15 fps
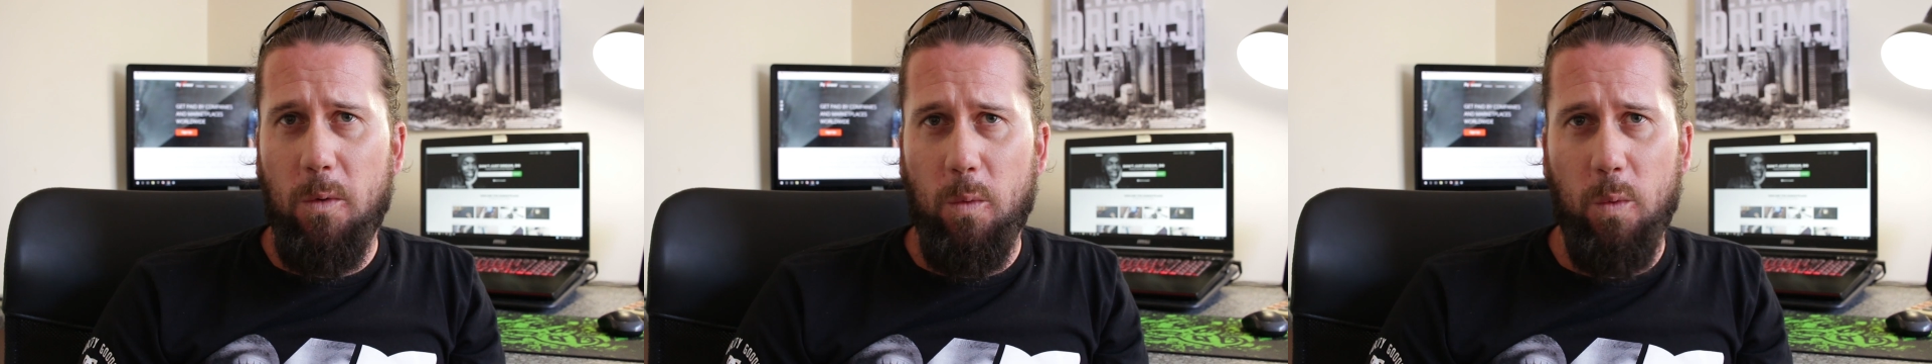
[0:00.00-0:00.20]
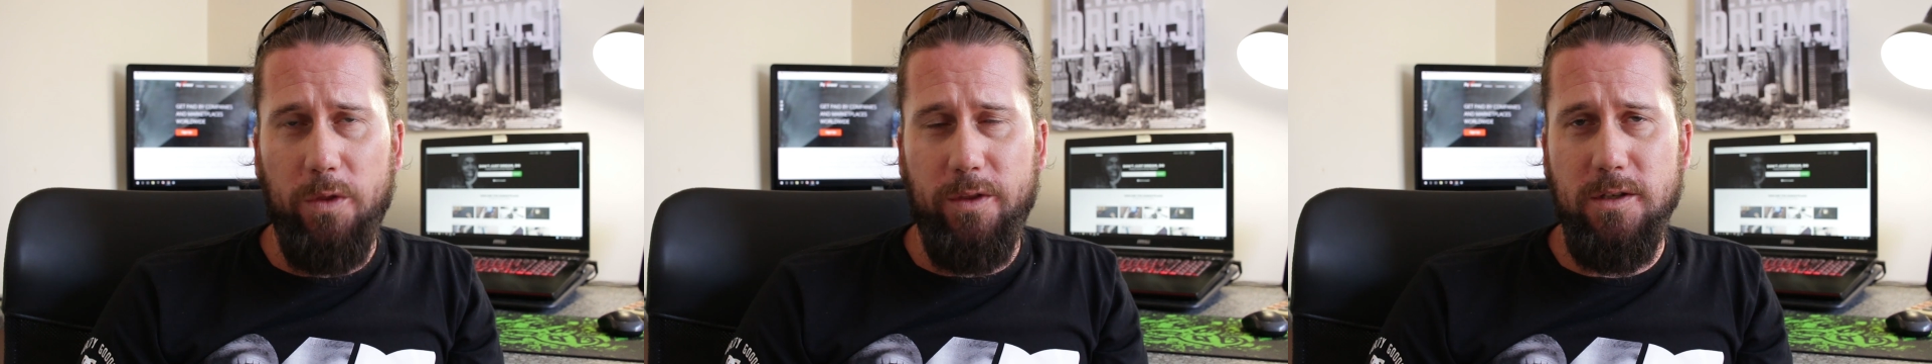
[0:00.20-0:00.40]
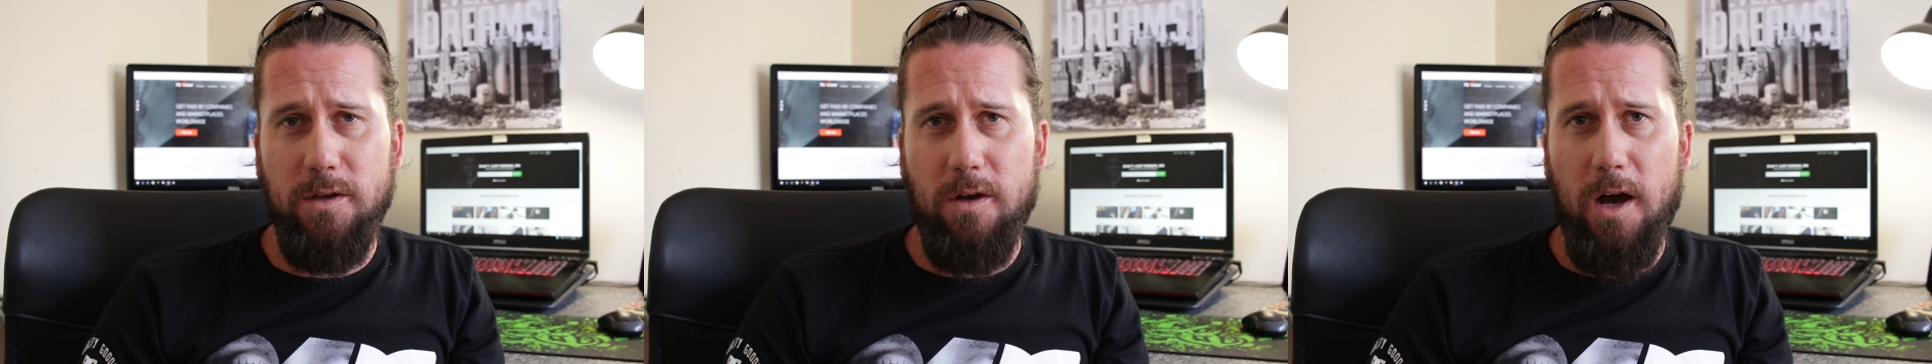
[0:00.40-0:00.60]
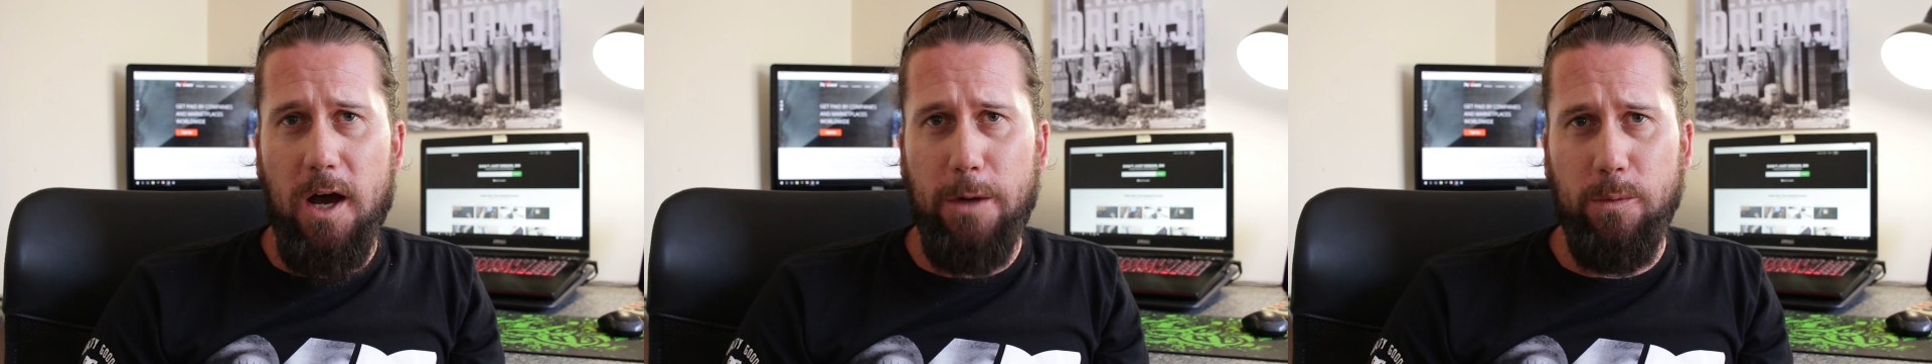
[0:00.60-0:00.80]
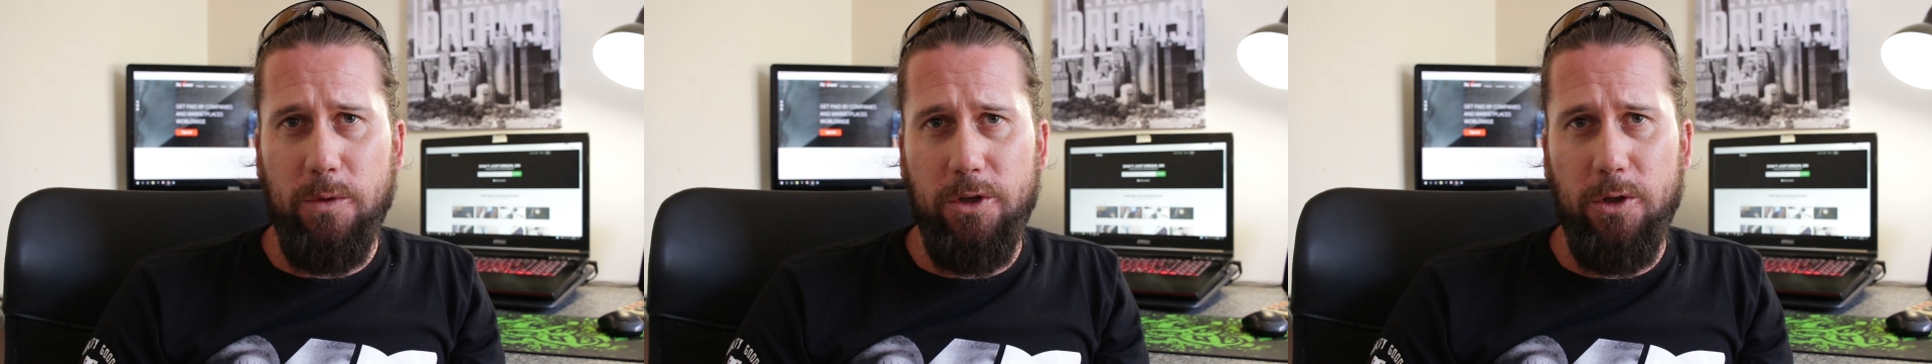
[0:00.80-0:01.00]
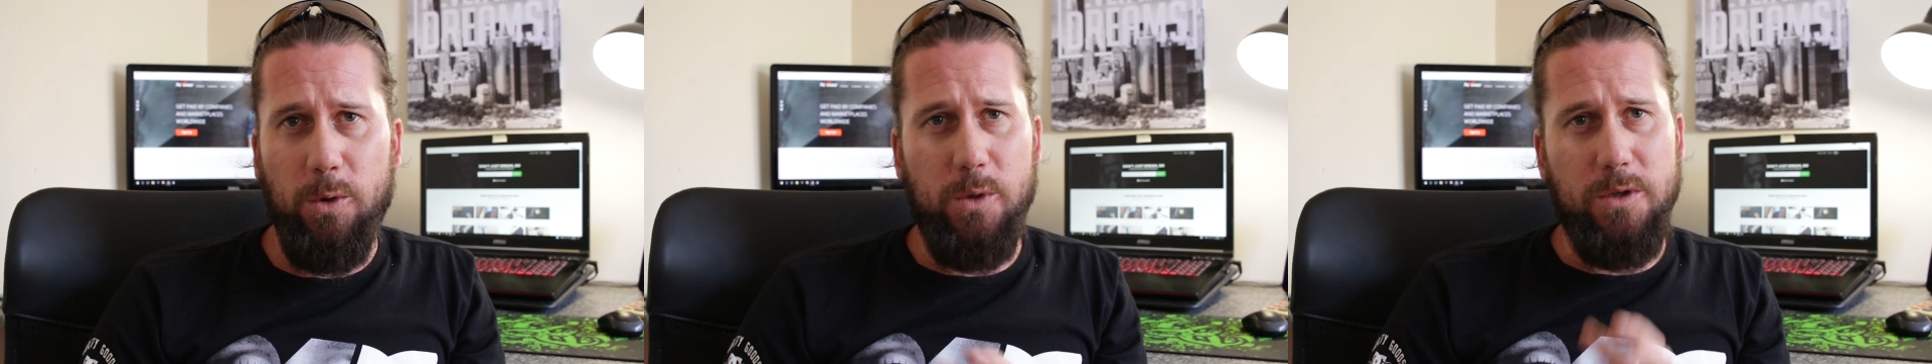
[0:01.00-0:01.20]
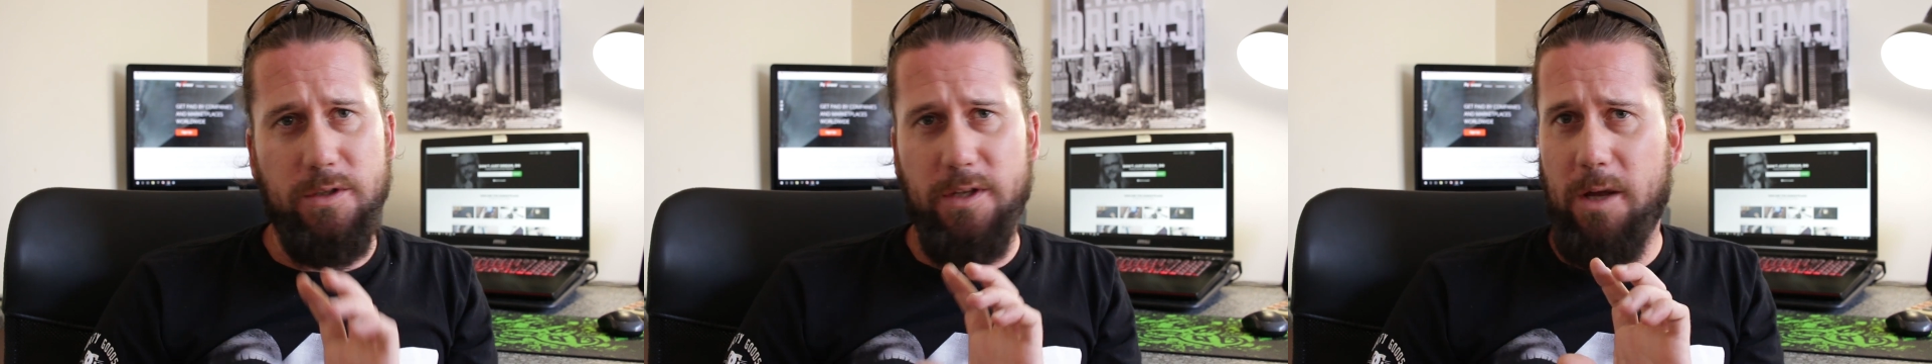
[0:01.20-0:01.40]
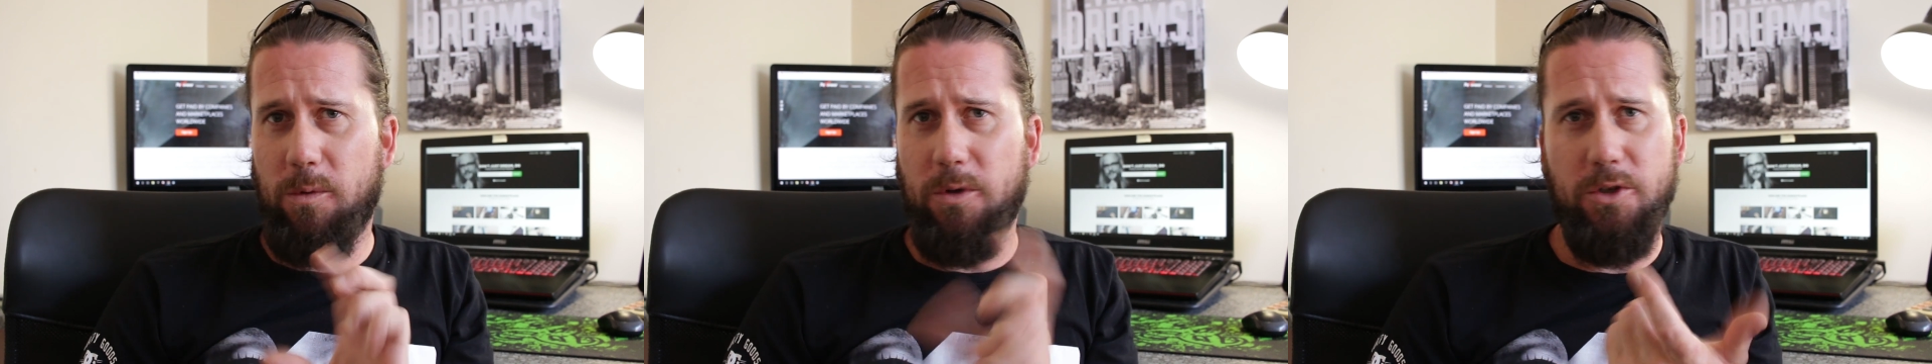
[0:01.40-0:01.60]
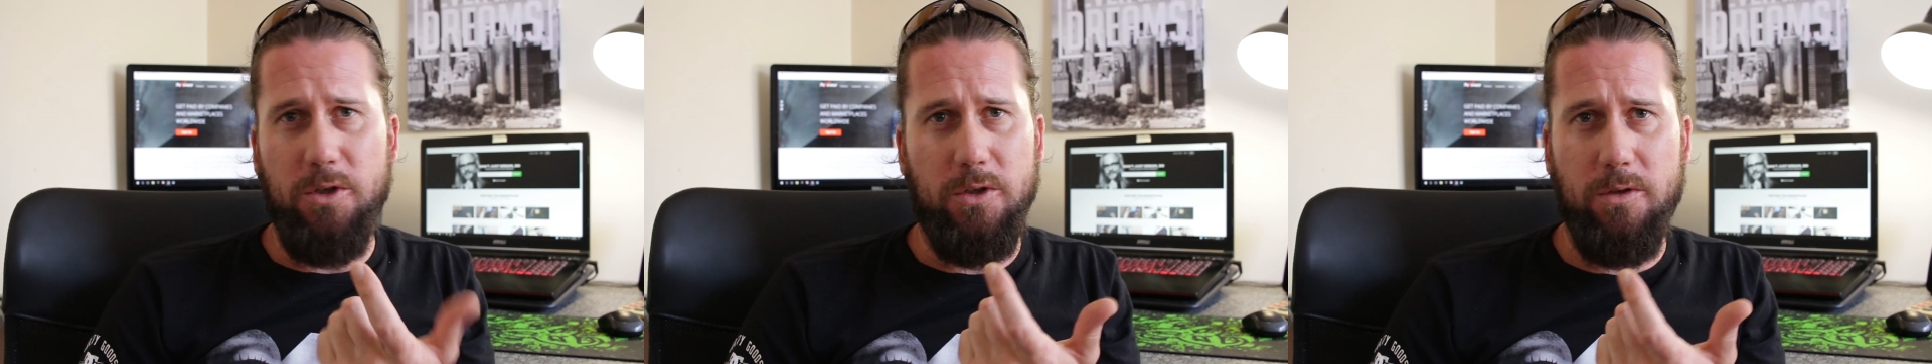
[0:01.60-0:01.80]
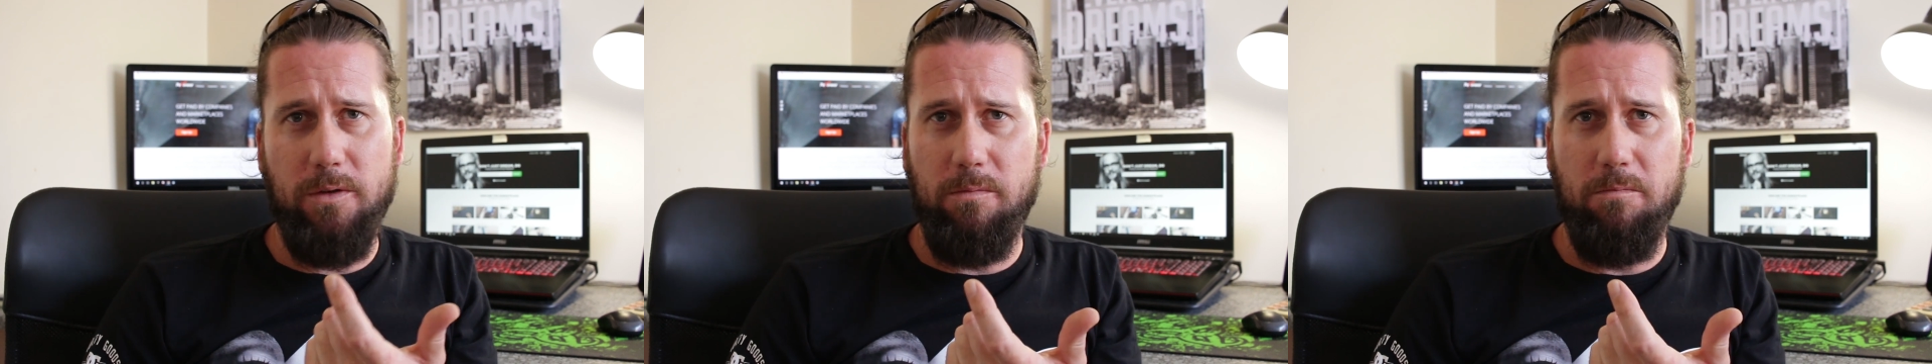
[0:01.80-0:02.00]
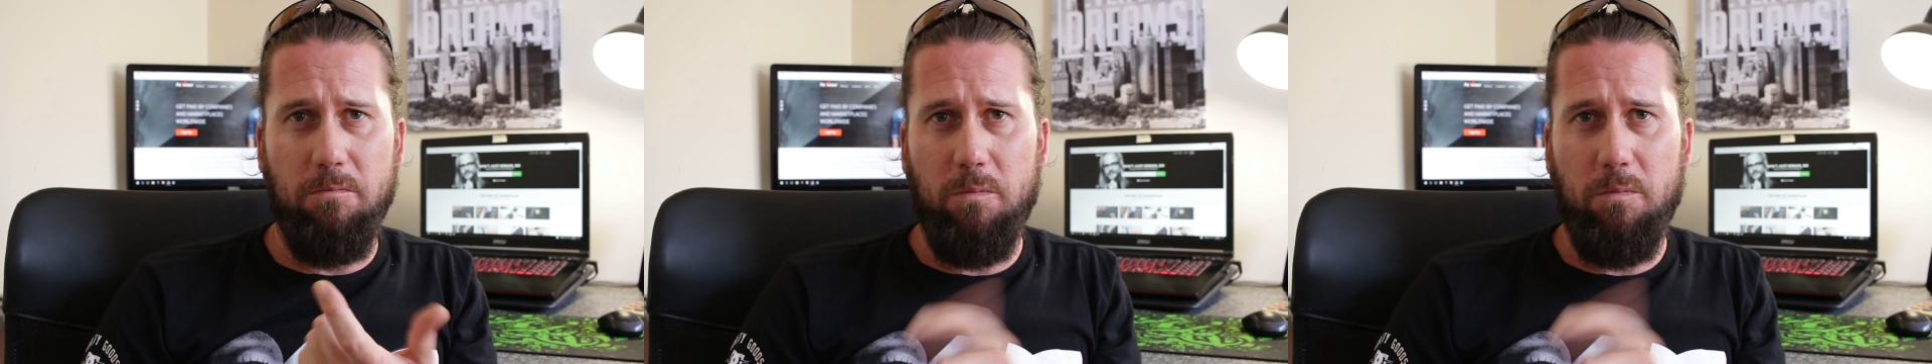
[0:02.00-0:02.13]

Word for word: what this card will do is they will just